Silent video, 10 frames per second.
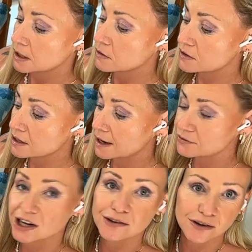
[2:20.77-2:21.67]
Also have
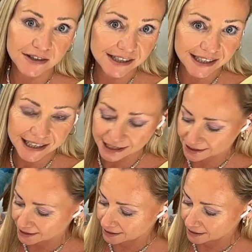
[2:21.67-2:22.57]
generosity
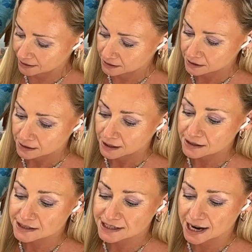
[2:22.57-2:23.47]
again
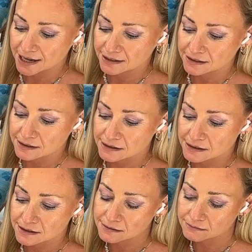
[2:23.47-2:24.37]
and
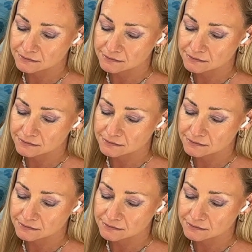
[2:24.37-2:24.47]
dance.